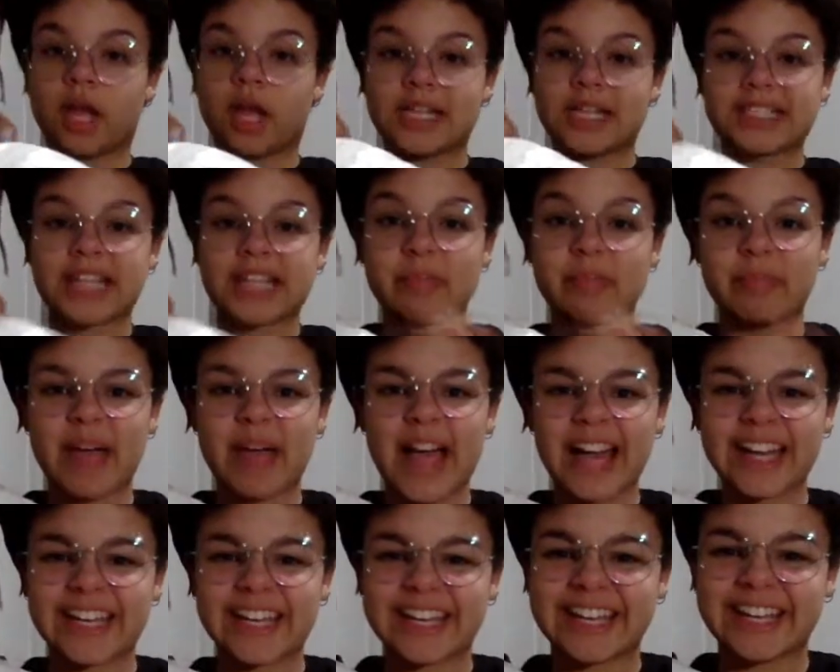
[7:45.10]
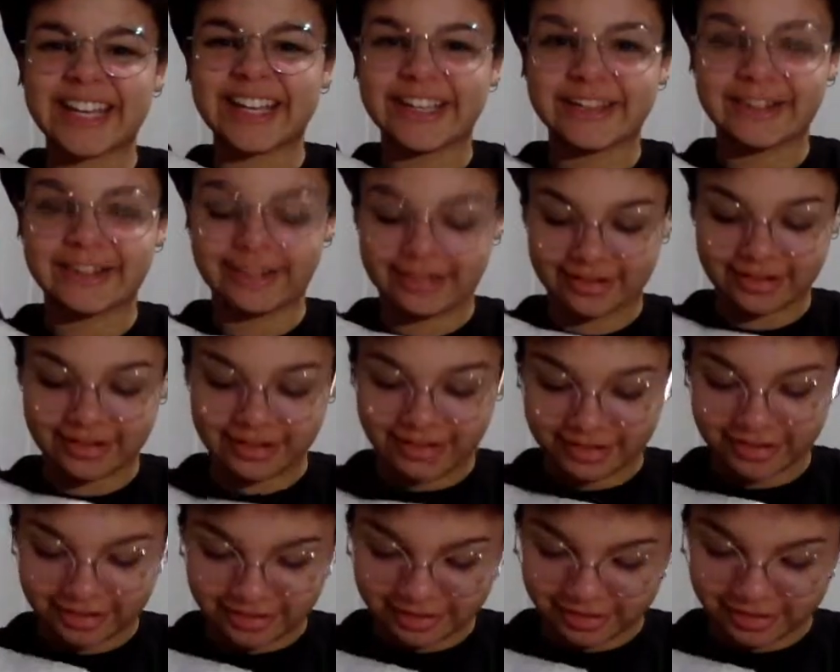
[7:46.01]
it's got padding in
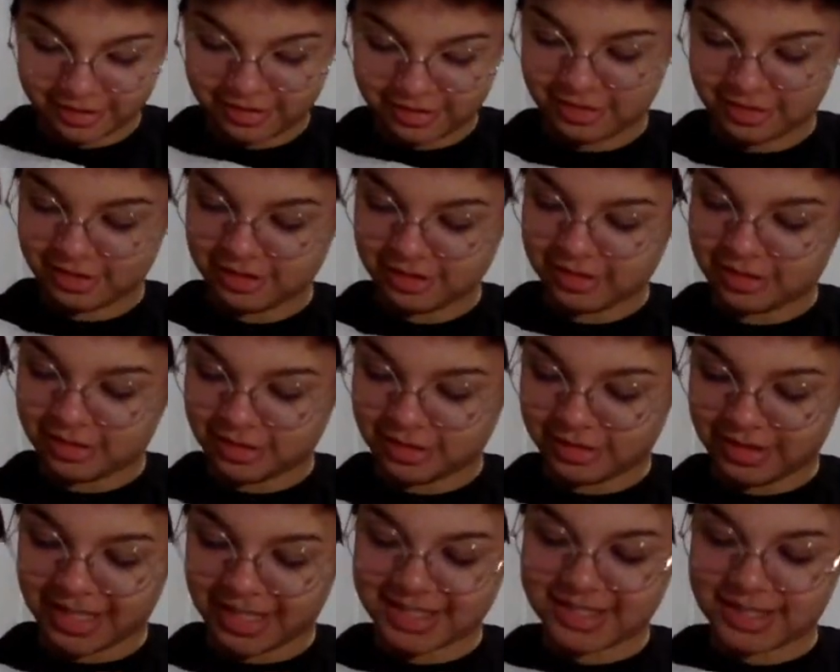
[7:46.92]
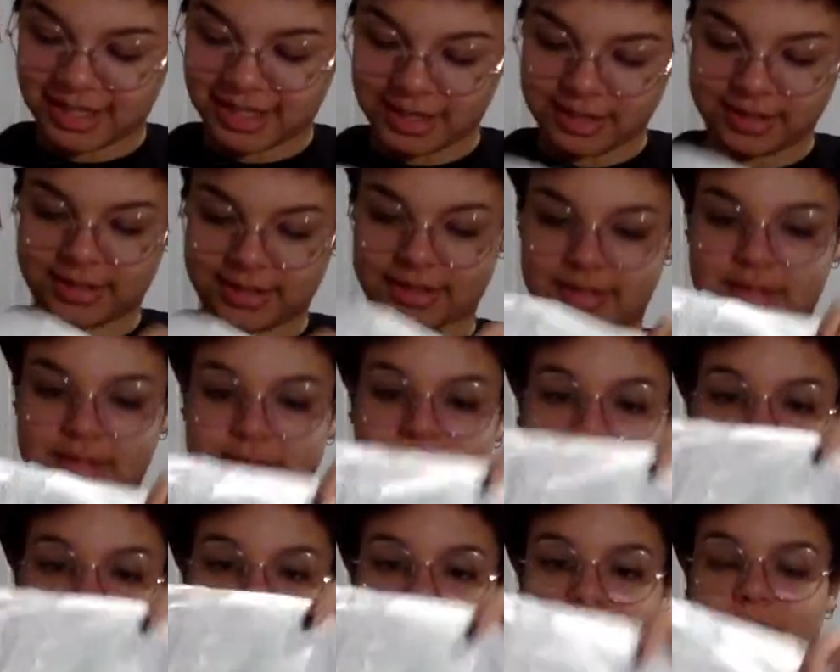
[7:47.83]
it. That's nice.
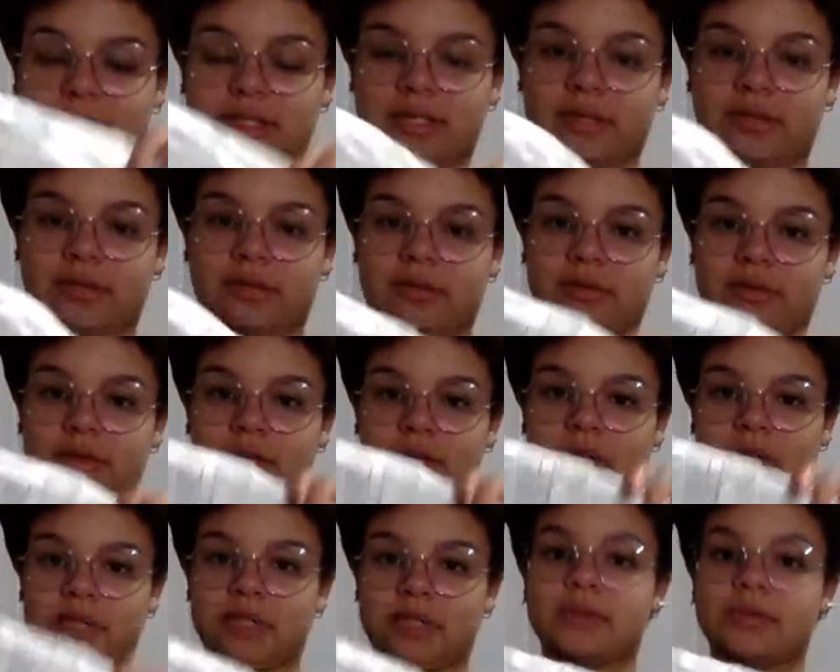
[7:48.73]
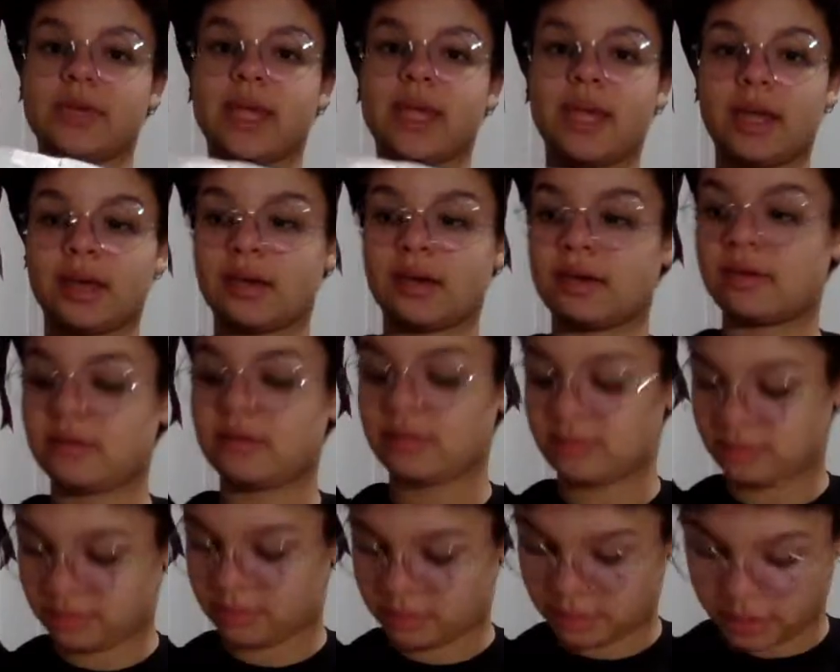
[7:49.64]
So you can,
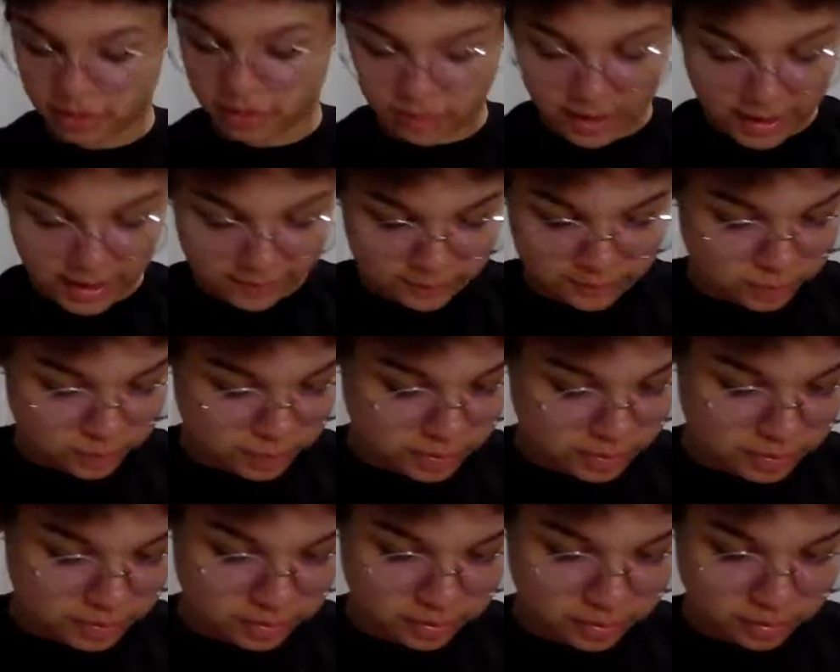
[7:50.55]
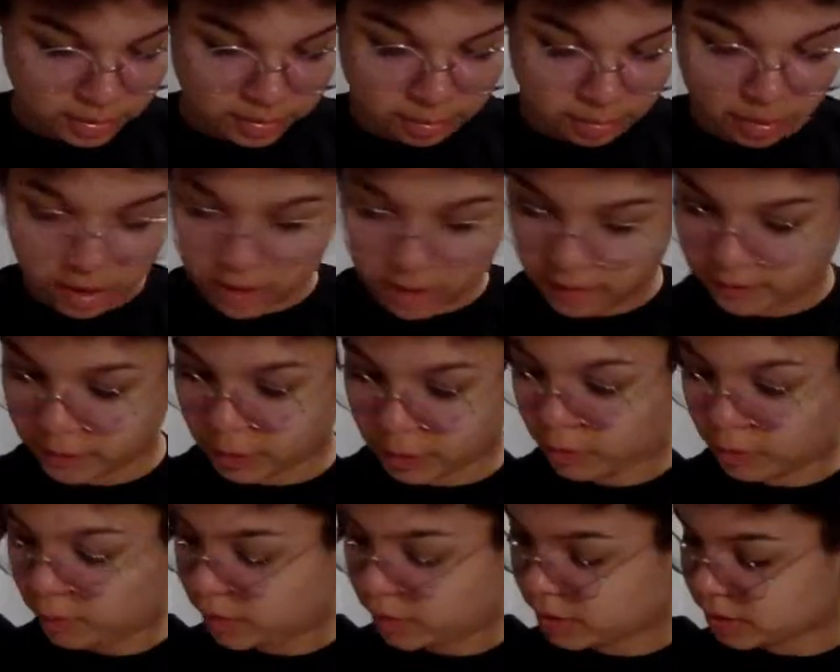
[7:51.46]
you don't have to wear a bra if you
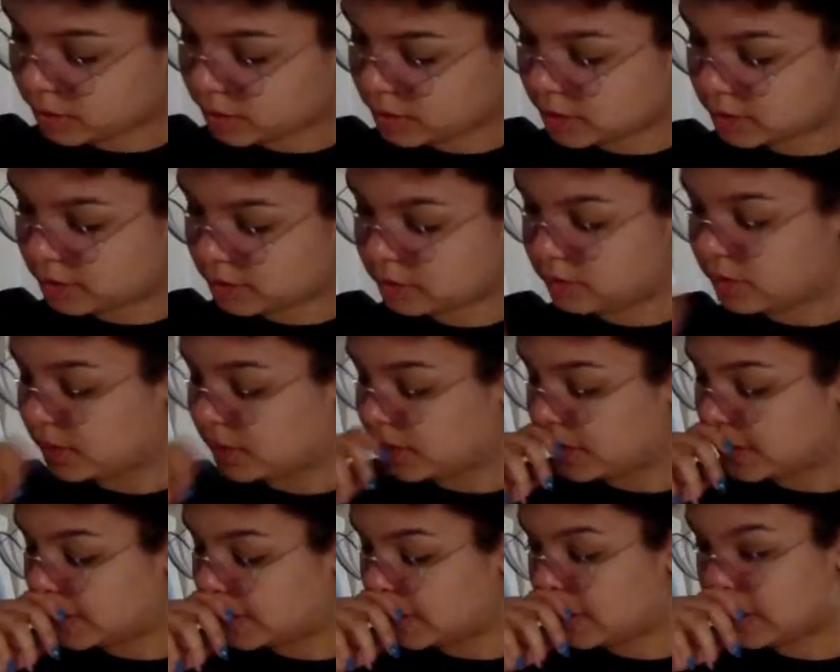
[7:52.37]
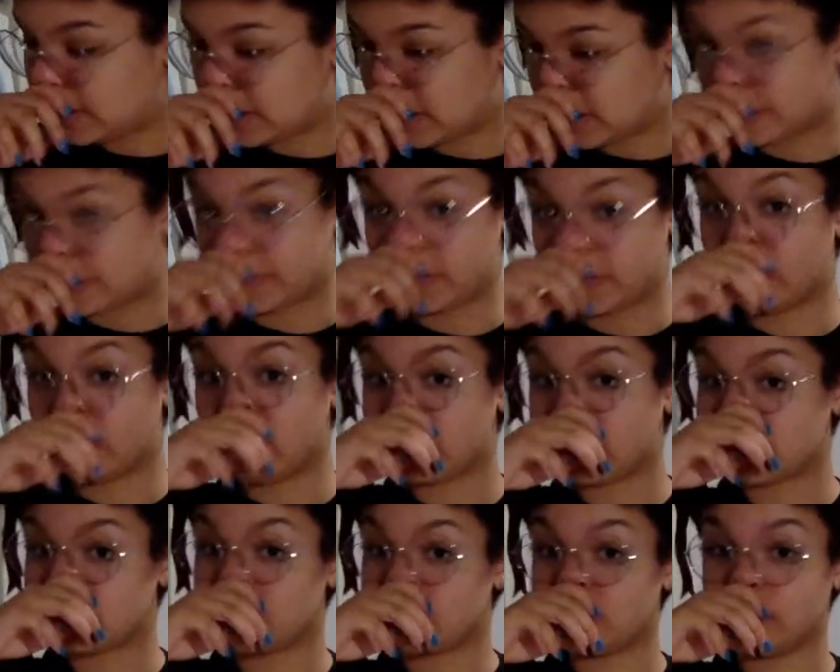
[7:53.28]
don't want to. If you
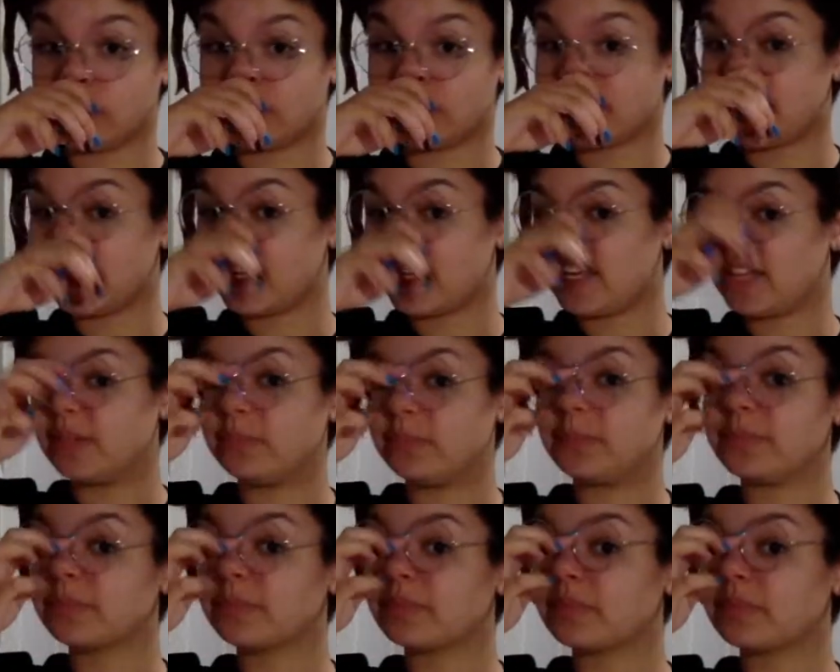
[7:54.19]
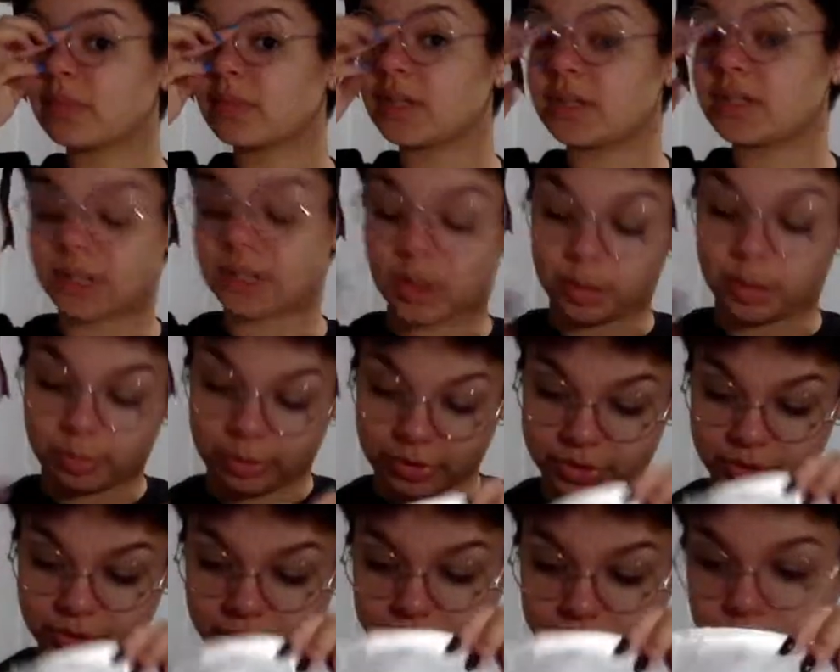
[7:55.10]
want to, you can. It's all
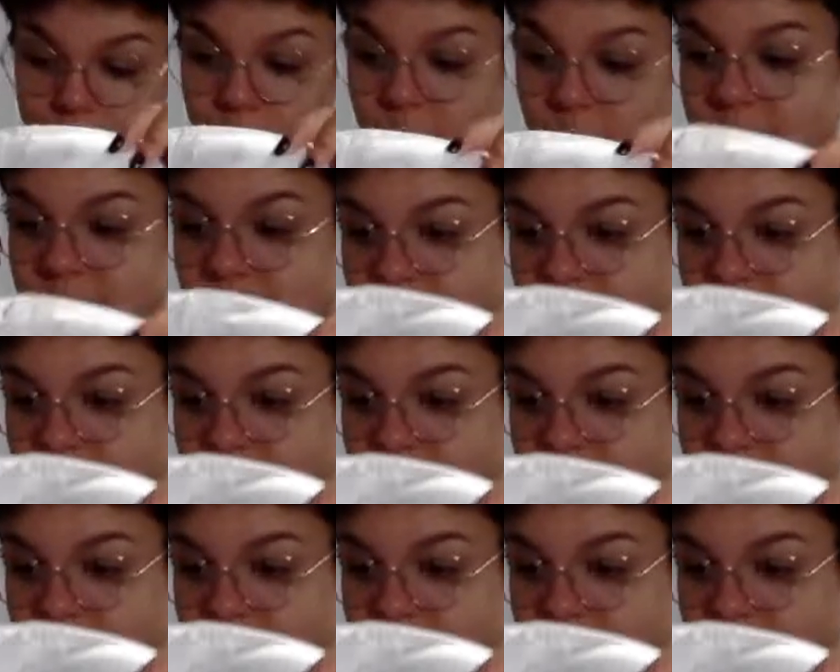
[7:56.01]
personal choice,